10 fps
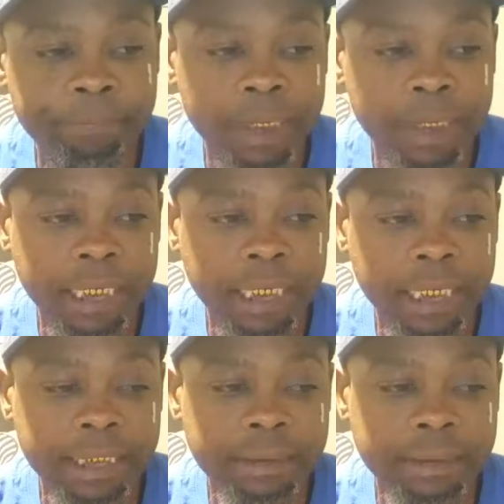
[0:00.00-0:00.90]

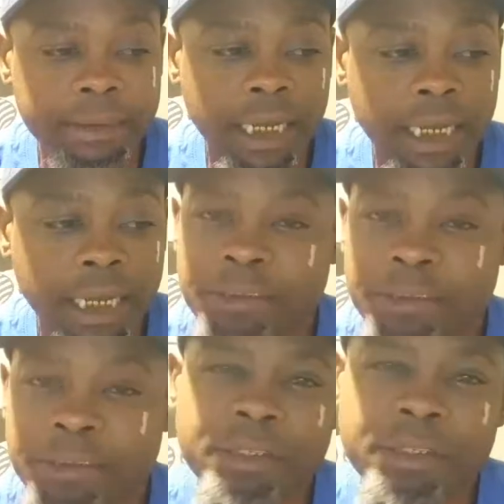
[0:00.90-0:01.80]
And I just
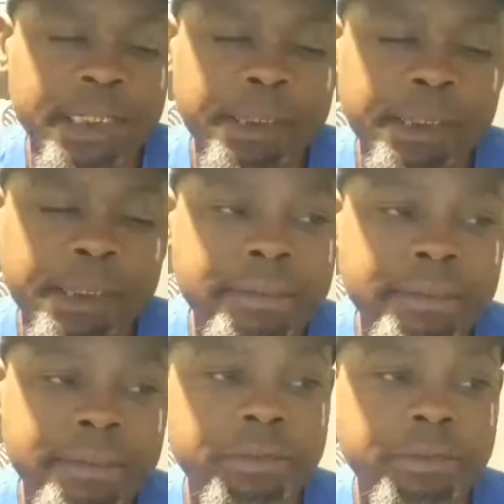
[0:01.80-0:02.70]
believe we limit
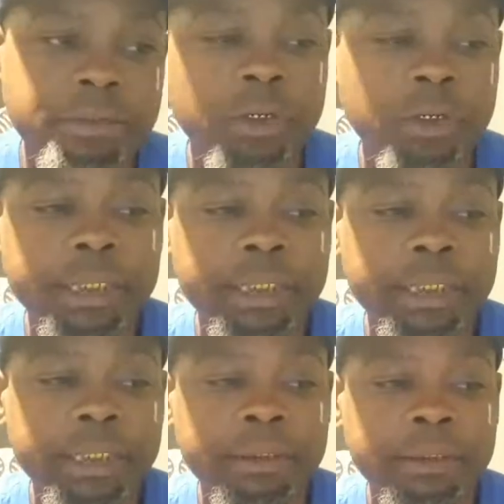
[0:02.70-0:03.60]
ourselves, you know what I
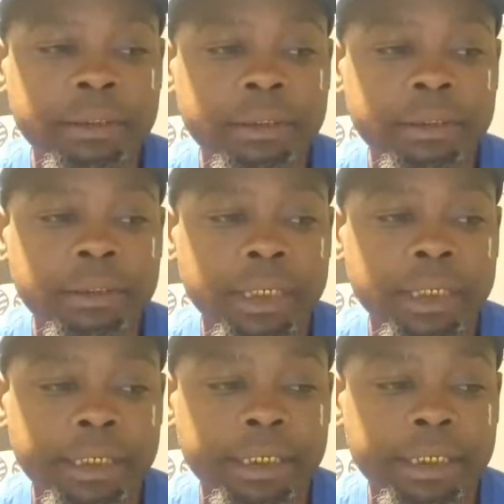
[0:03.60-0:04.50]
mean?
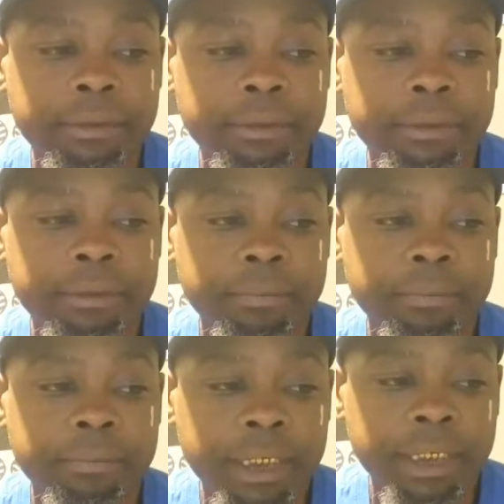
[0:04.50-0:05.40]
And
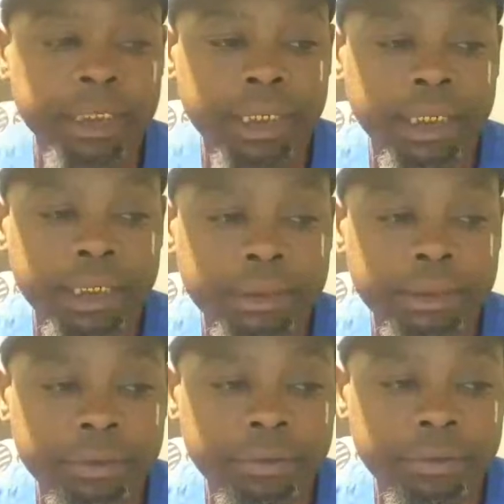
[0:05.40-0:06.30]
thinking that
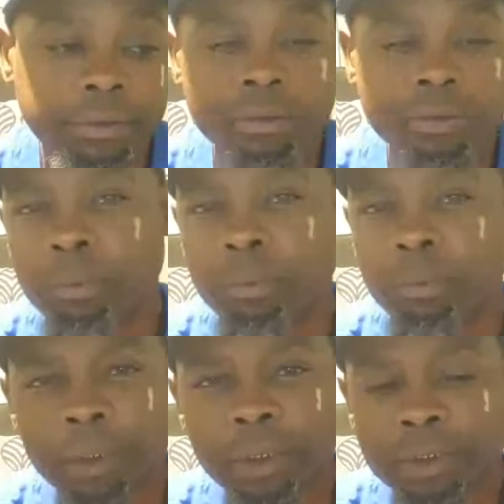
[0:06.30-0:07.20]
there's only
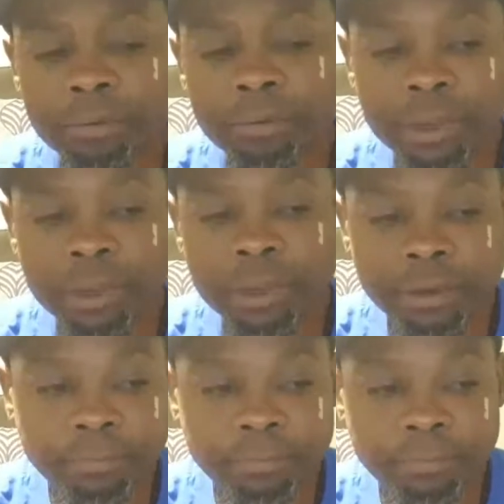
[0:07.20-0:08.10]
one way to do
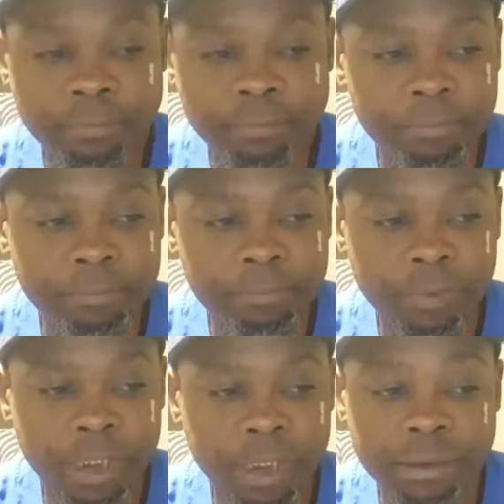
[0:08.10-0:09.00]
things.
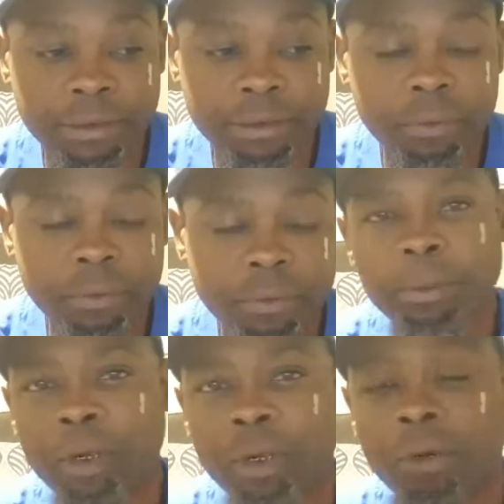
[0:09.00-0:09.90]
And don't get me
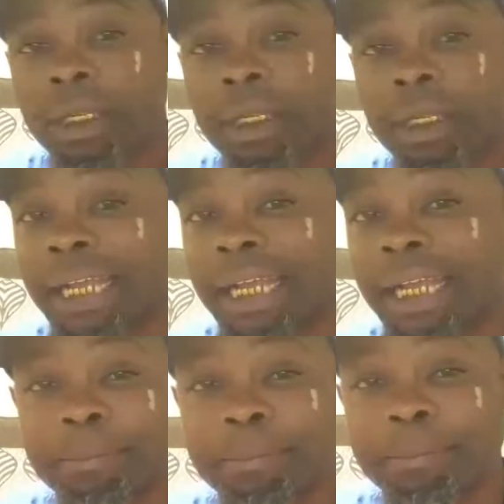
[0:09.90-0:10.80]
wrong, life can beat you